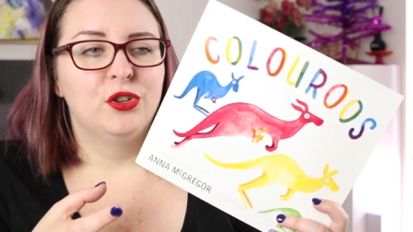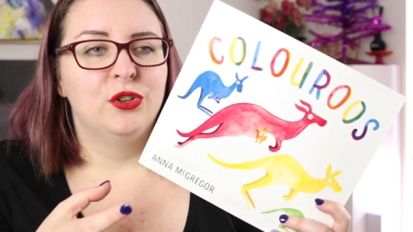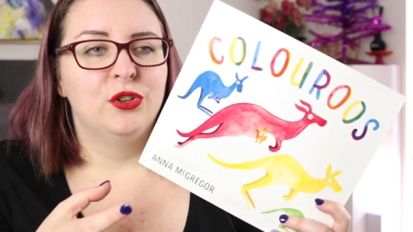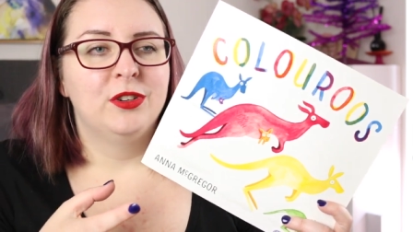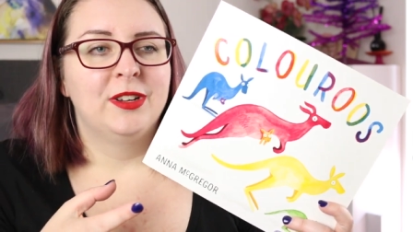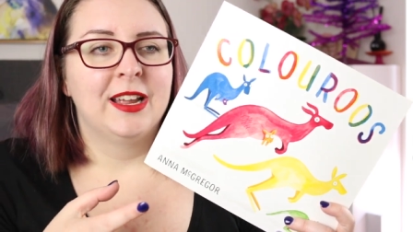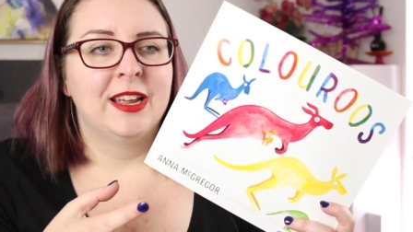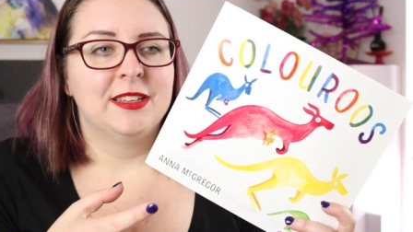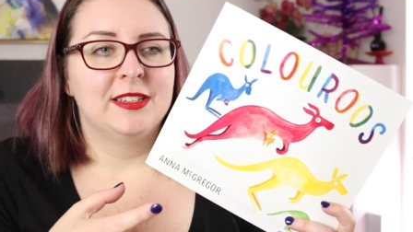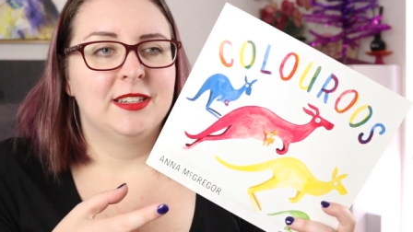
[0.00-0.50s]
you
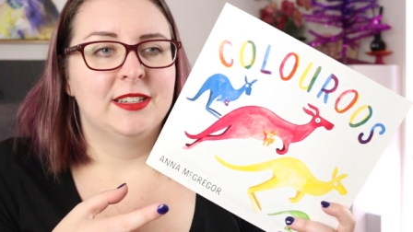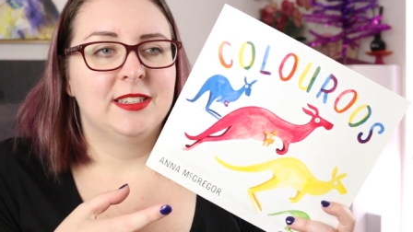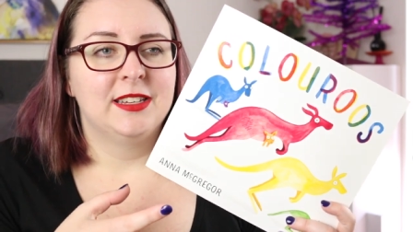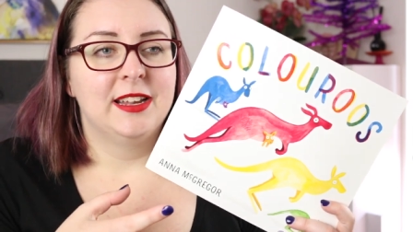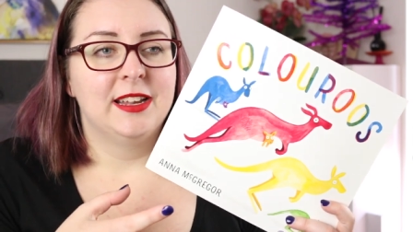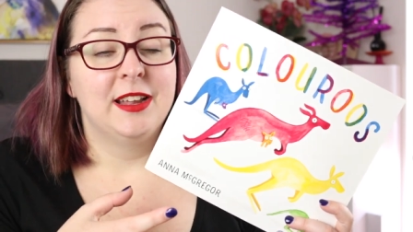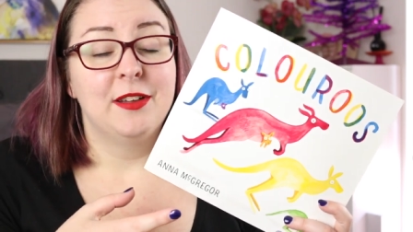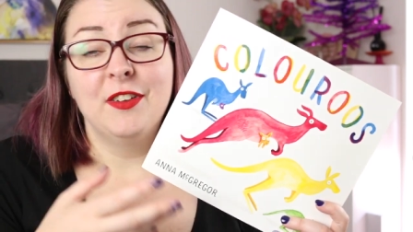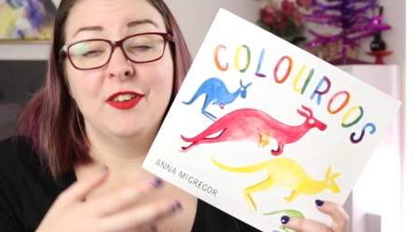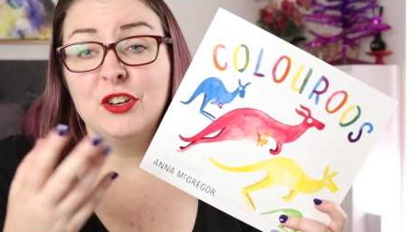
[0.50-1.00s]
get to
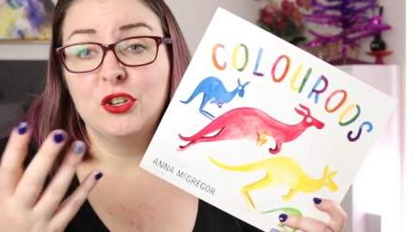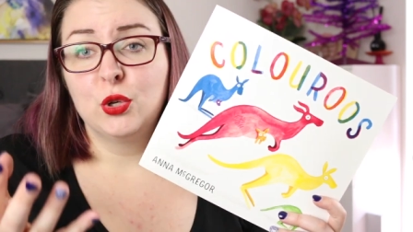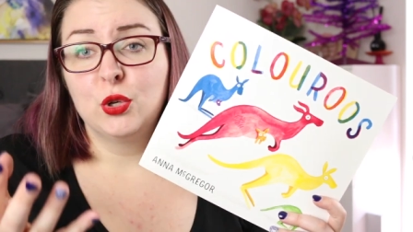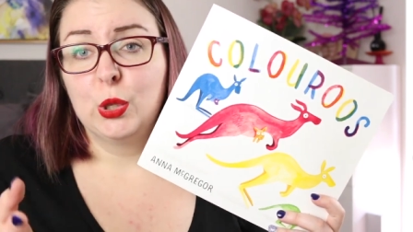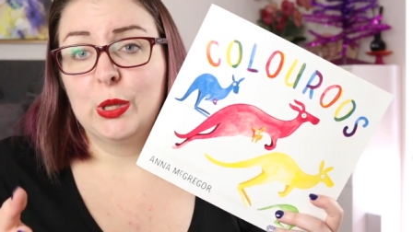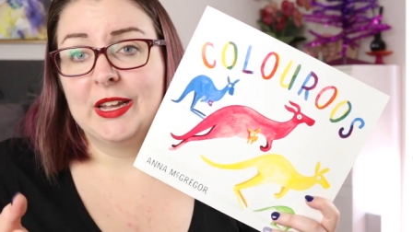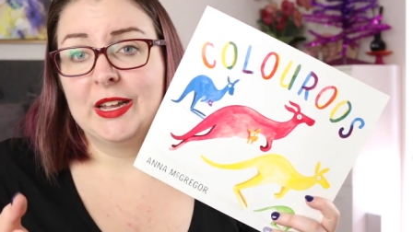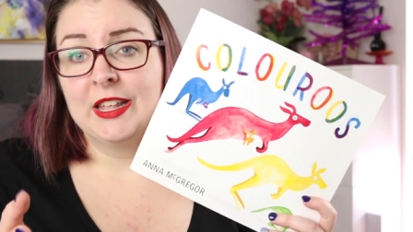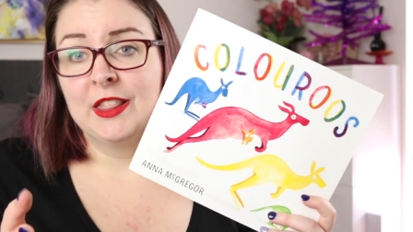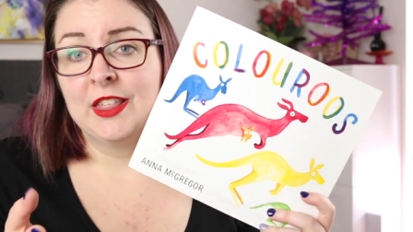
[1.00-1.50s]
see
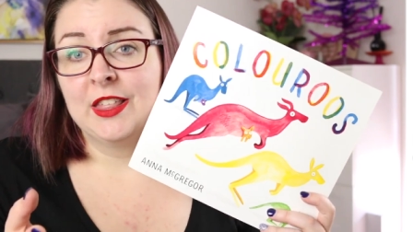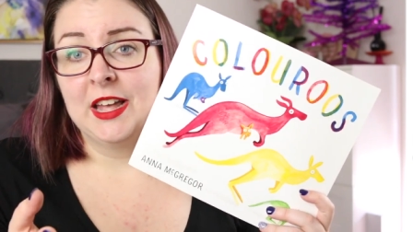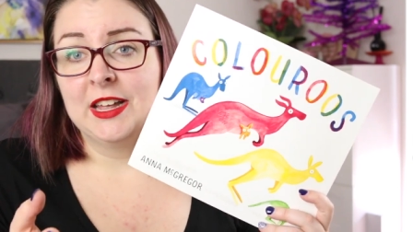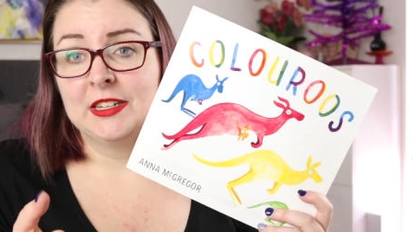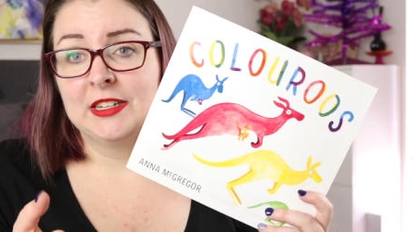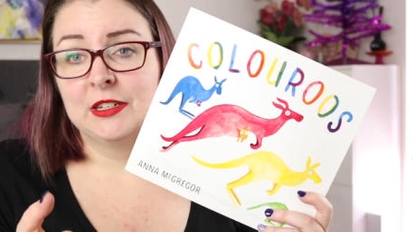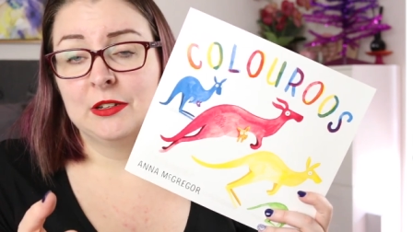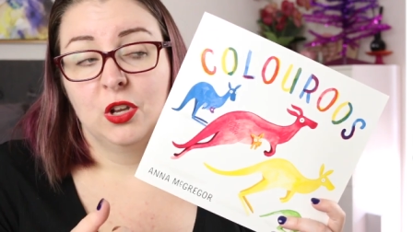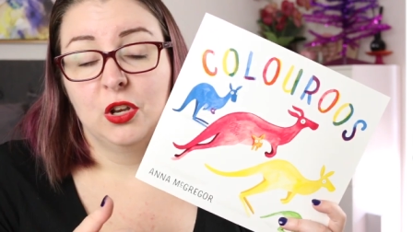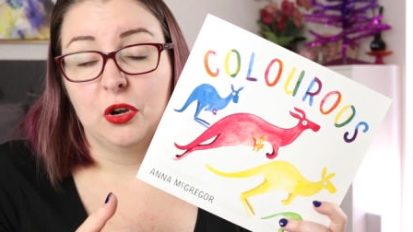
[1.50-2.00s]
eventually
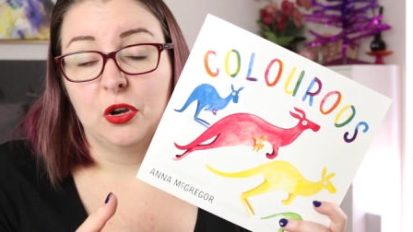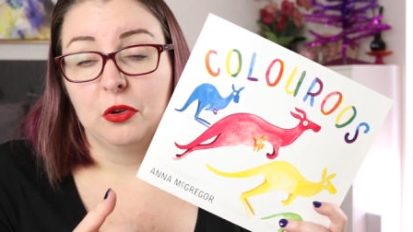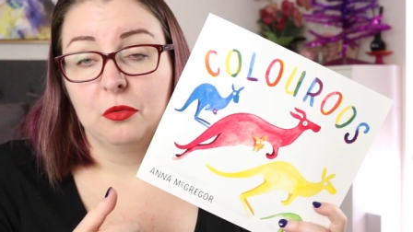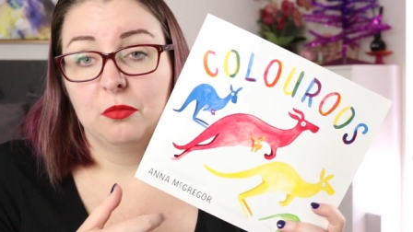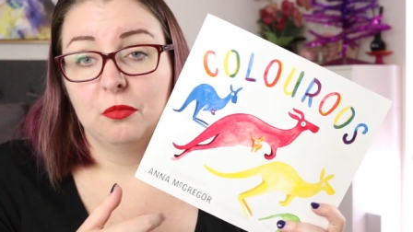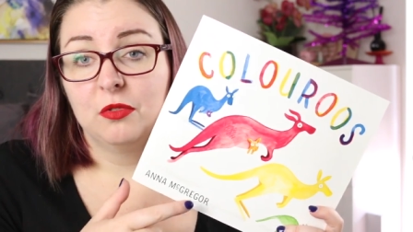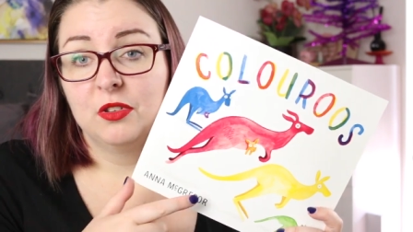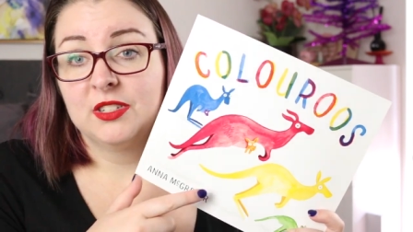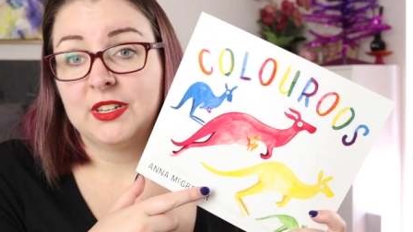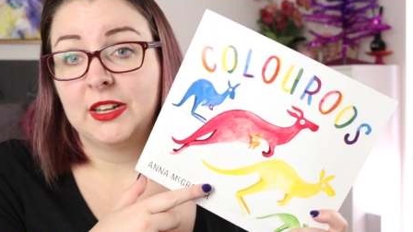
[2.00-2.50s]
that, you know,
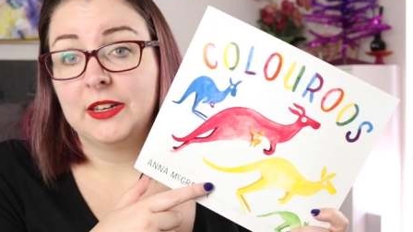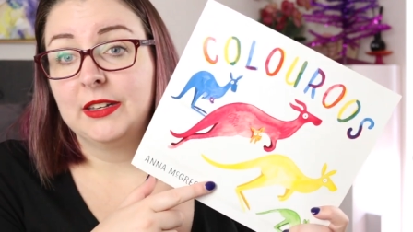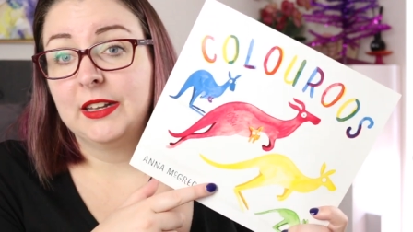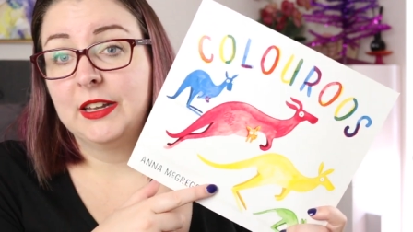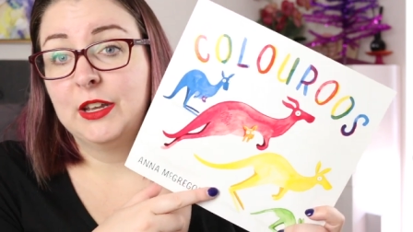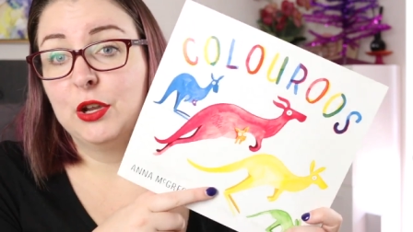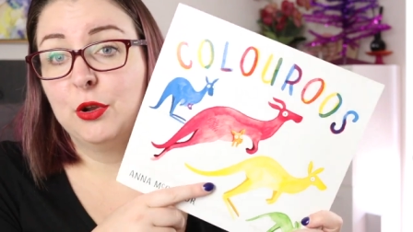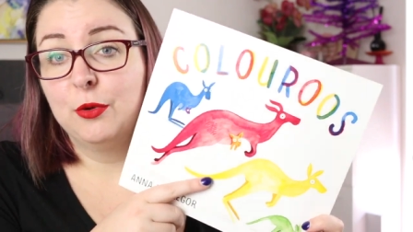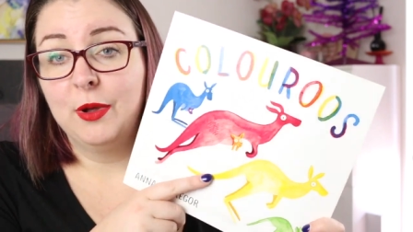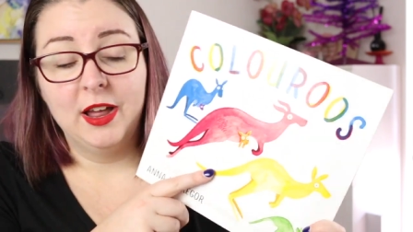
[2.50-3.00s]
suddenly you